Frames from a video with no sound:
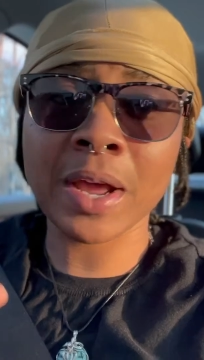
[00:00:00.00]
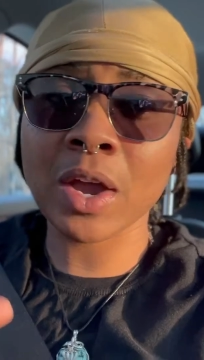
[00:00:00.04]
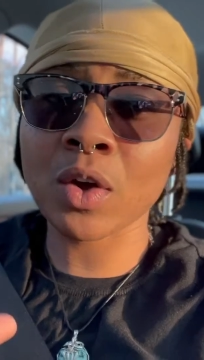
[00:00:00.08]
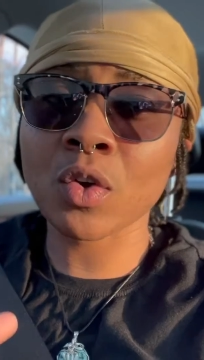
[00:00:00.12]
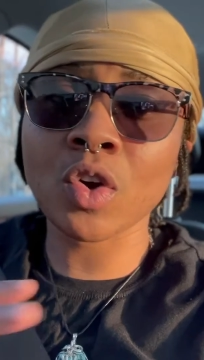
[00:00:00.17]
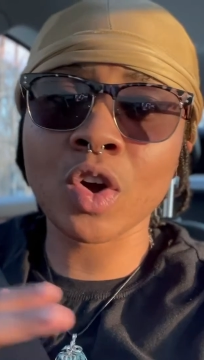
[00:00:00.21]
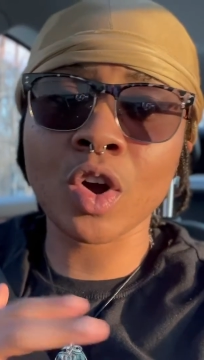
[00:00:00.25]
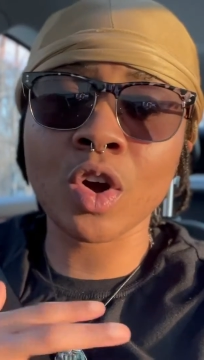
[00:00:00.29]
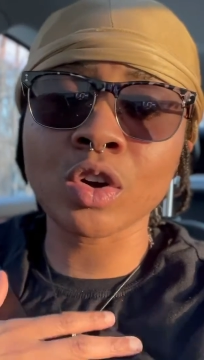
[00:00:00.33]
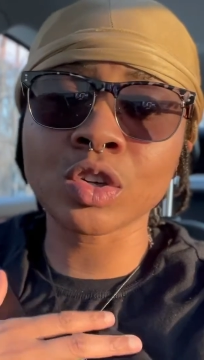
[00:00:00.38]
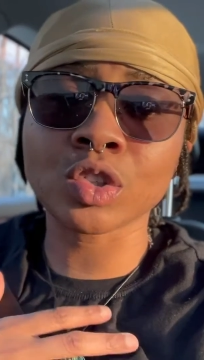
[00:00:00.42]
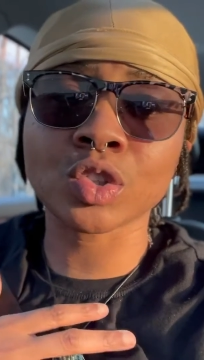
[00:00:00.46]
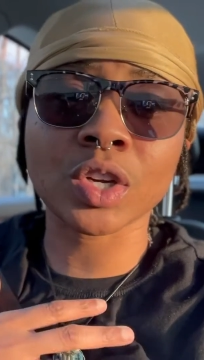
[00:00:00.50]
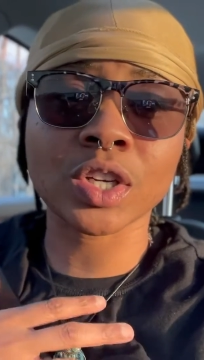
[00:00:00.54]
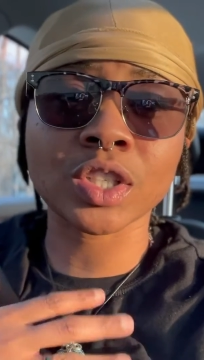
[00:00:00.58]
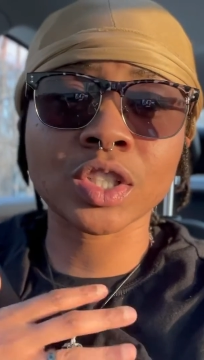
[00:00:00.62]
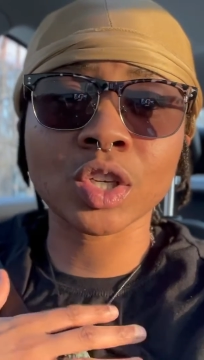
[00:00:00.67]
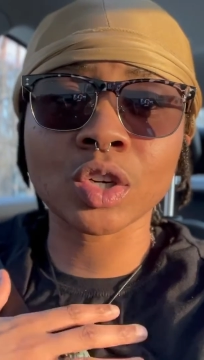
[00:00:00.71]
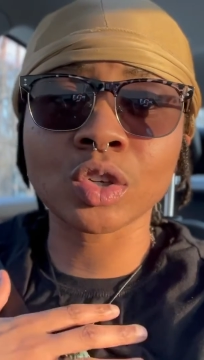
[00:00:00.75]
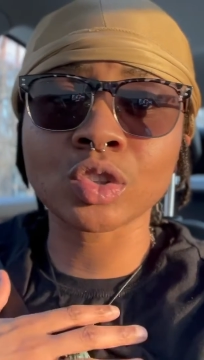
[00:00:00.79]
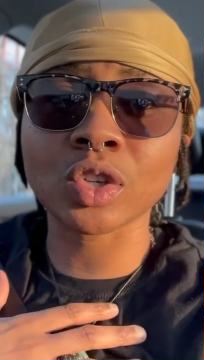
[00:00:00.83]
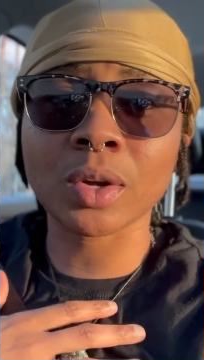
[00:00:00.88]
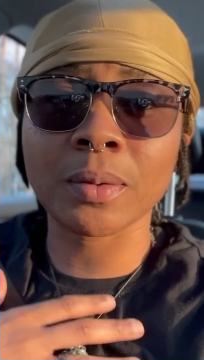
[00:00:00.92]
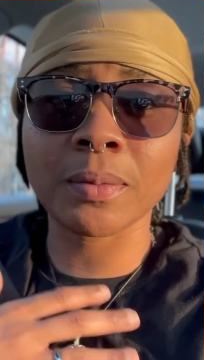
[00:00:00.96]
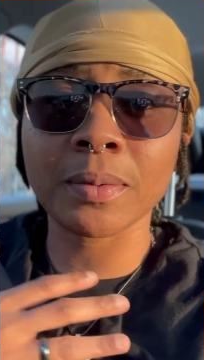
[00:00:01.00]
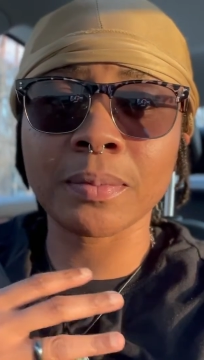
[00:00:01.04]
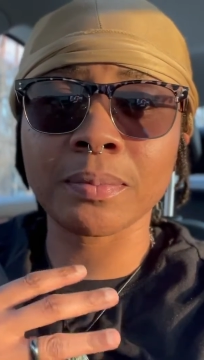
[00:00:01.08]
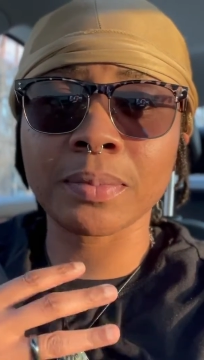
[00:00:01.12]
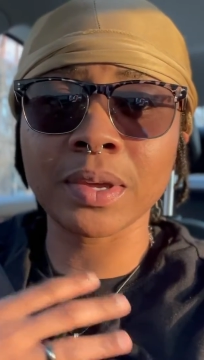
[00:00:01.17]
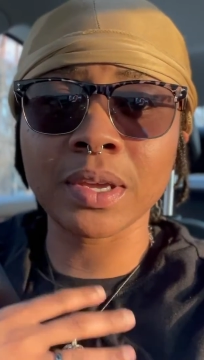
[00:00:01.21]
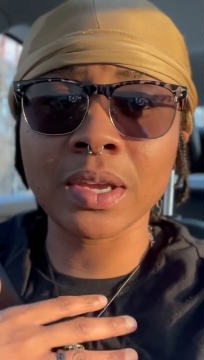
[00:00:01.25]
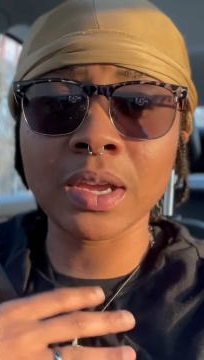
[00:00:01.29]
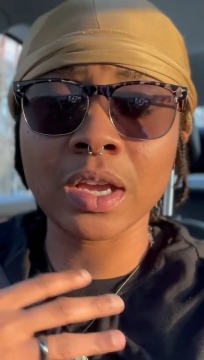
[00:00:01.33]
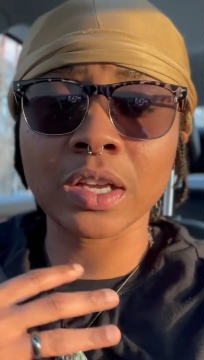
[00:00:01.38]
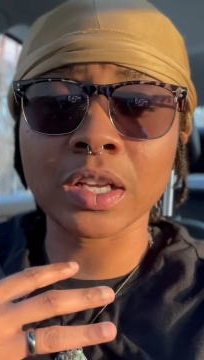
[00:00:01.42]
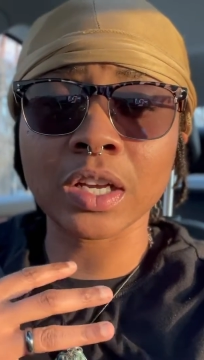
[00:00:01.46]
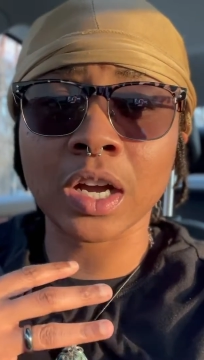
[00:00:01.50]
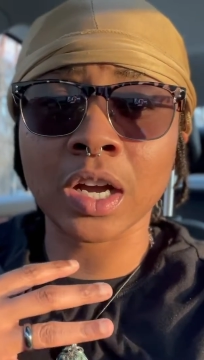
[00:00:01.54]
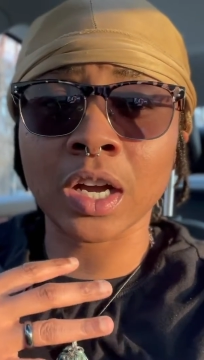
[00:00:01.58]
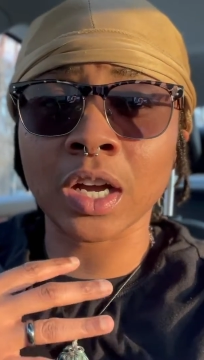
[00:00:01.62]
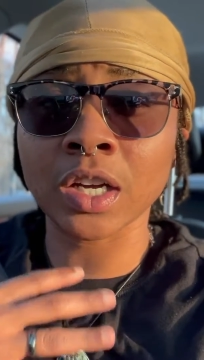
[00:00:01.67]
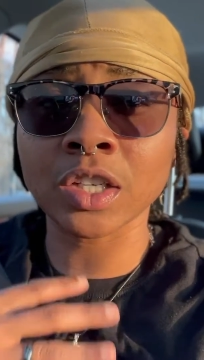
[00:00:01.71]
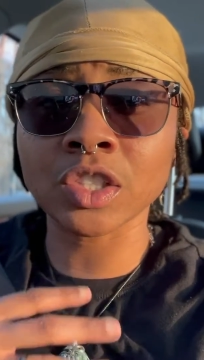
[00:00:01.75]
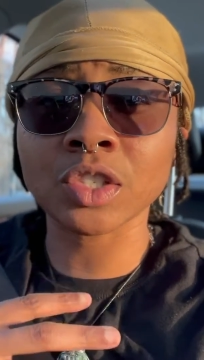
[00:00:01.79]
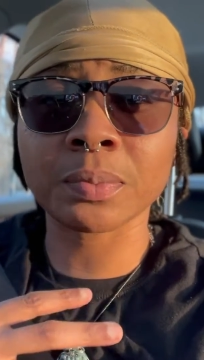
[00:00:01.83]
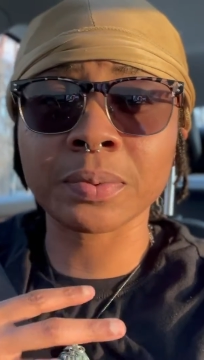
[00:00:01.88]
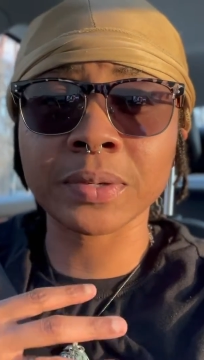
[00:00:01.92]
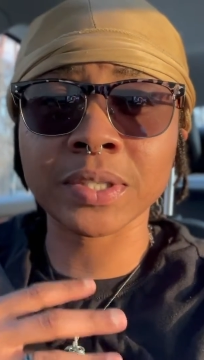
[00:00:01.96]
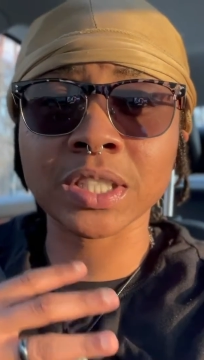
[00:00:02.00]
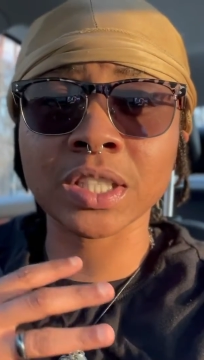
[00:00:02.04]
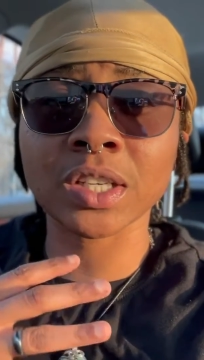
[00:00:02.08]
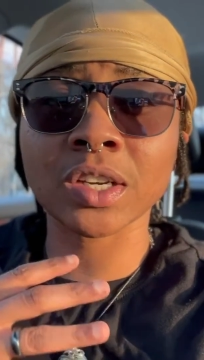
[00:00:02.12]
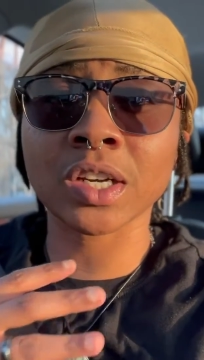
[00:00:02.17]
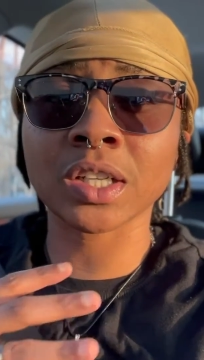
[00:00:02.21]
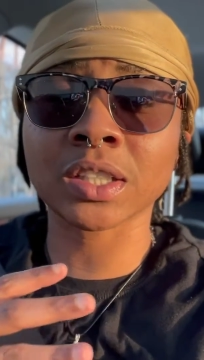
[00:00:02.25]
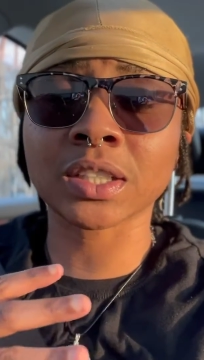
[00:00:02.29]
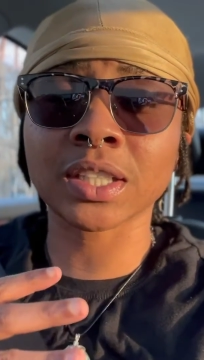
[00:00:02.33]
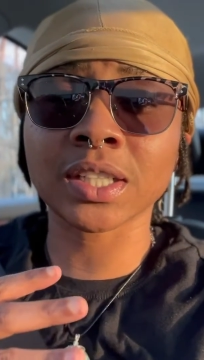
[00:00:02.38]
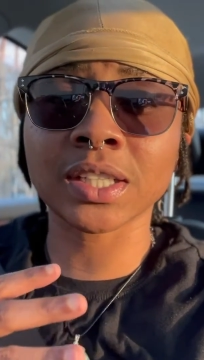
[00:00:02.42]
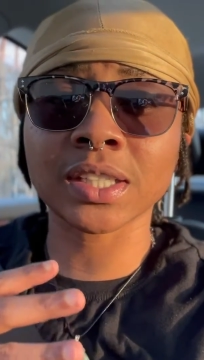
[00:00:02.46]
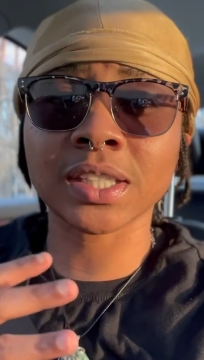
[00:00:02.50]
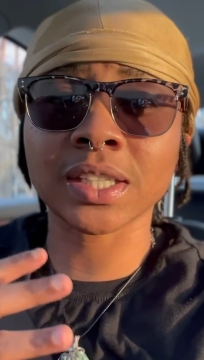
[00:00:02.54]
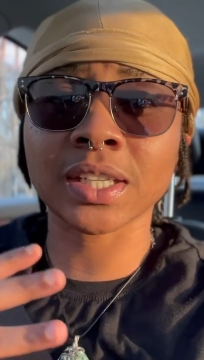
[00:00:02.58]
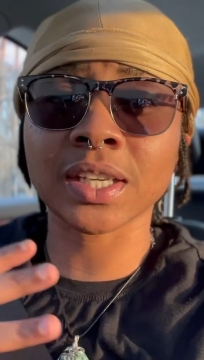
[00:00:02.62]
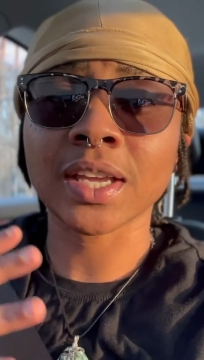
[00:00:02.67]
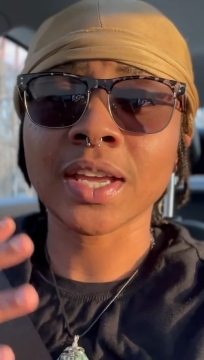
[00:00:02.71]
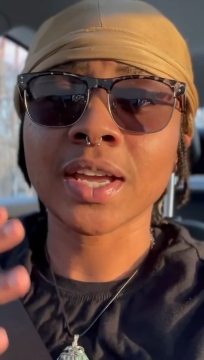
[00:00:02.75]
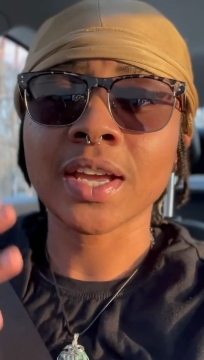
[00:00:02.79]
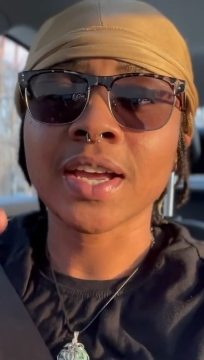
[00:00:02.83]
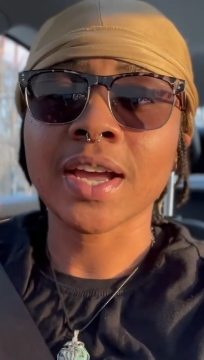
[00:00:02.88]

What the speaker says: gonna hold you. I told you I'm gonna be 100% authentic.